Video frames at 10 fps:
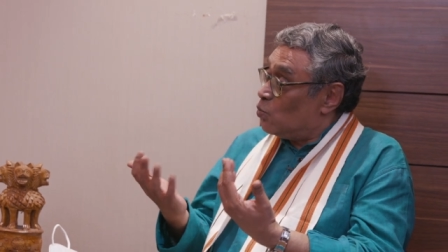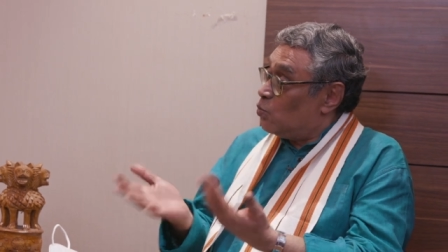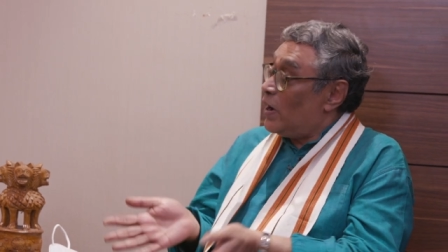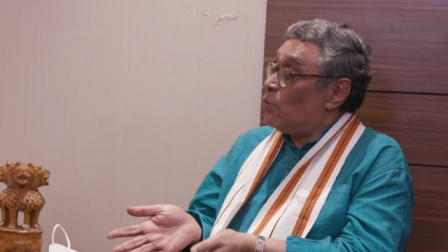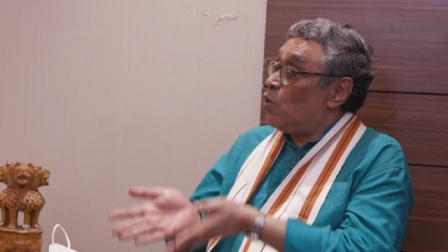
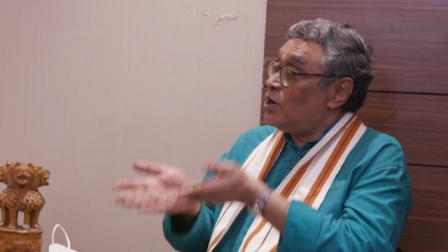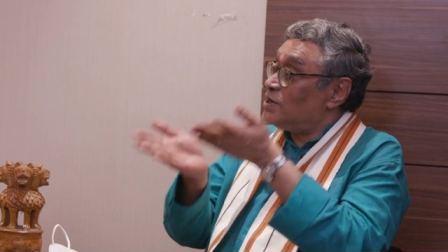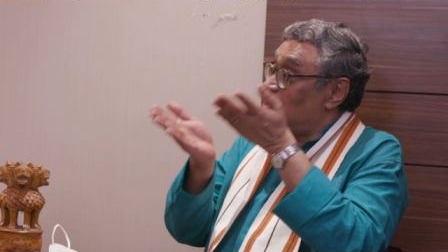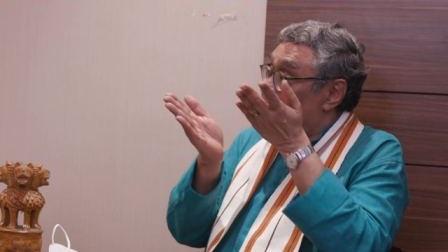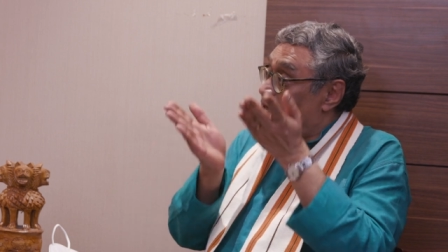what
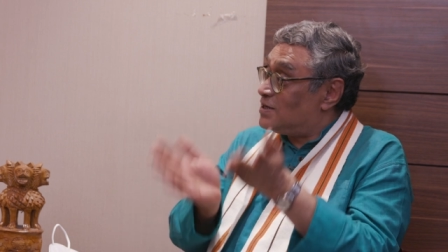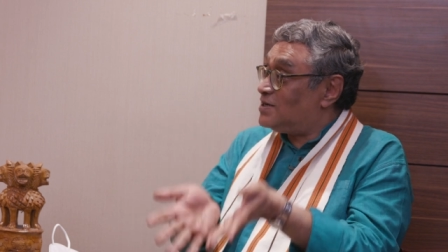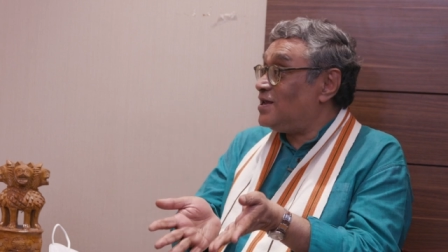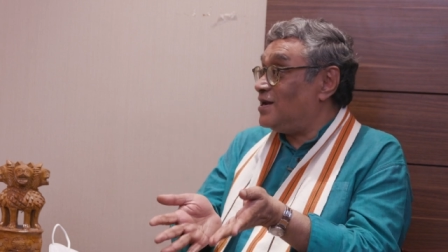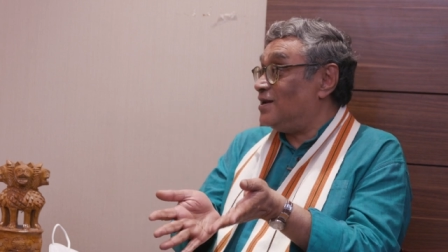
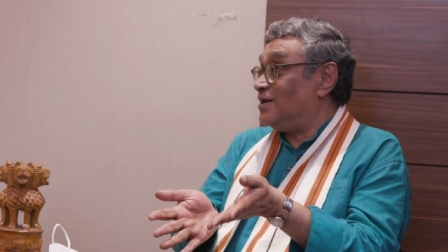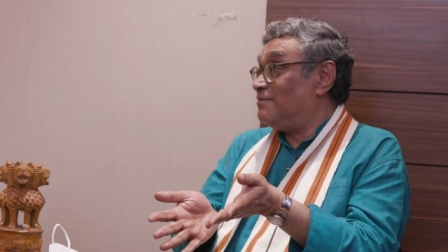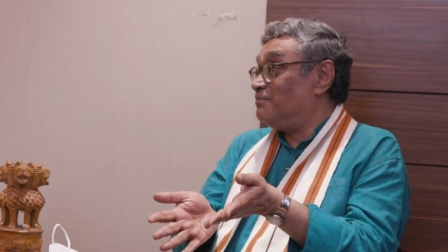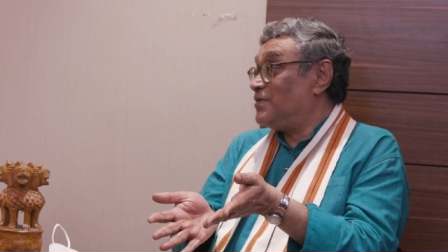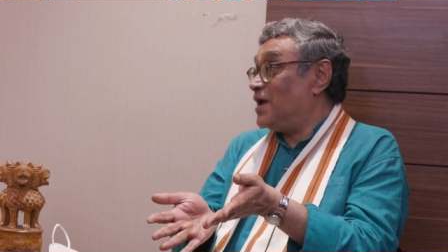Curzon
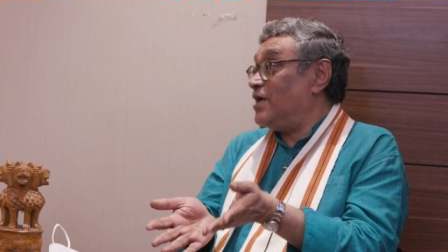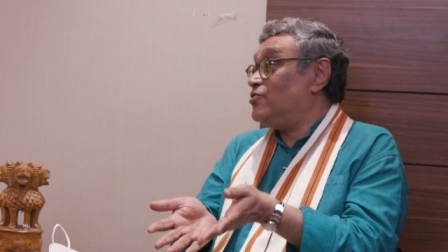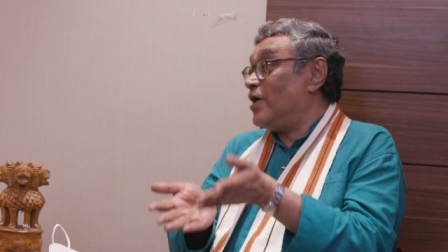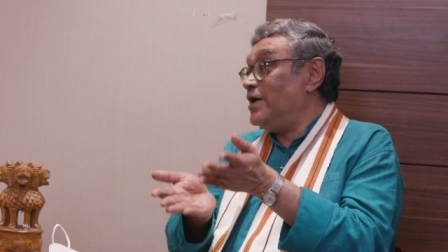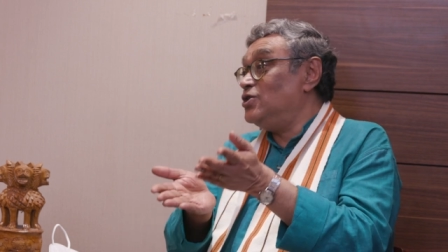had
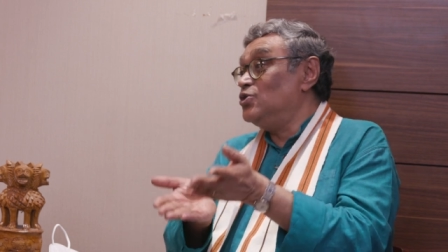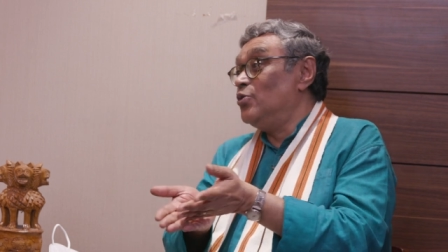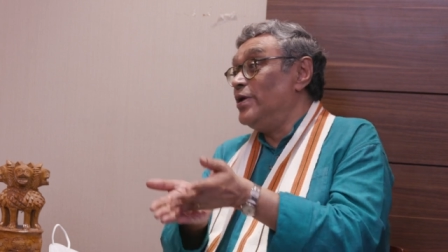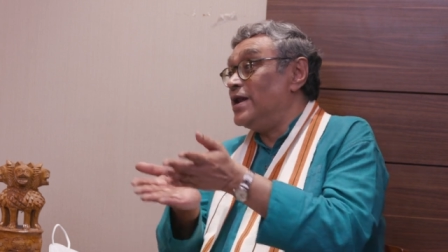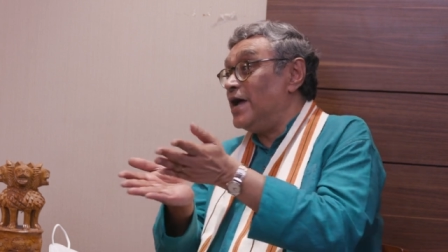tried to
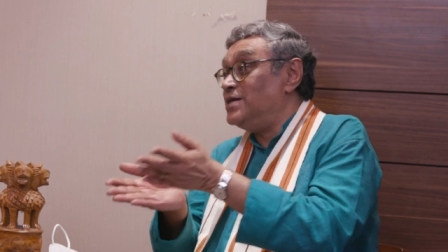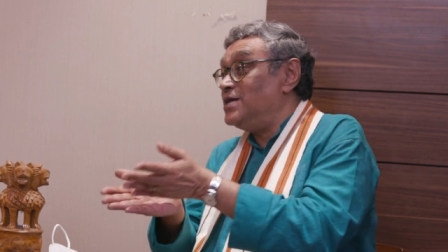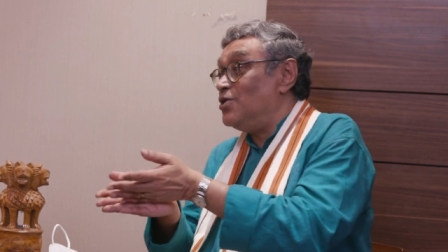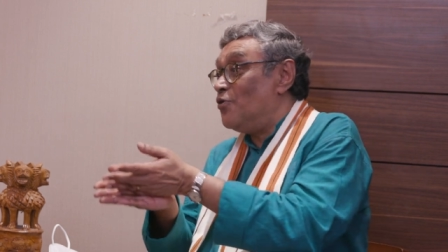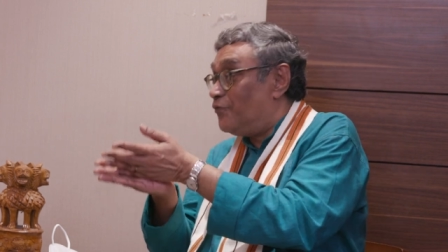do in
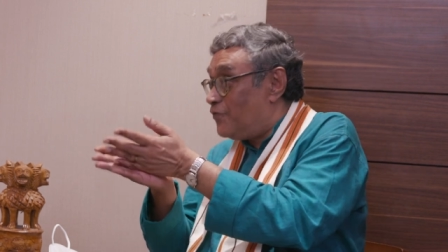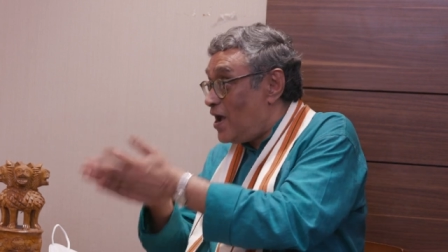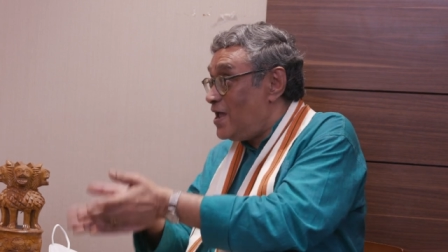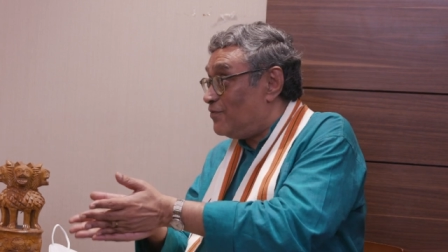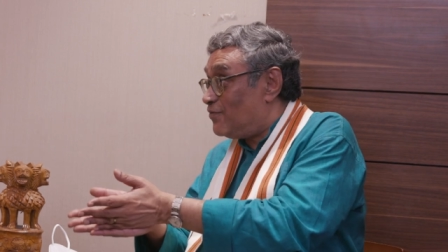
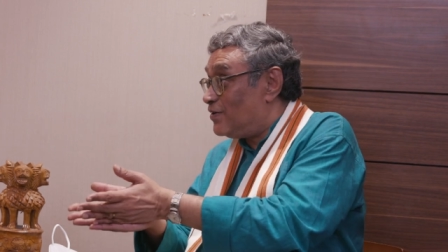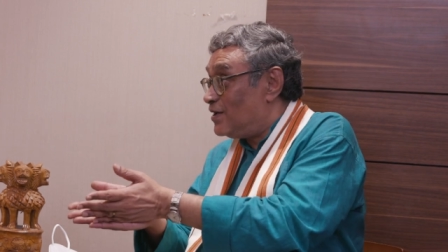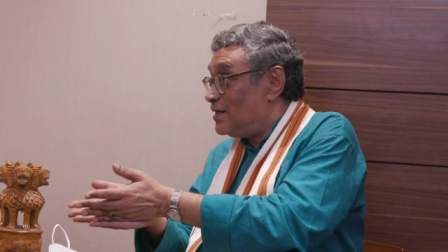1905,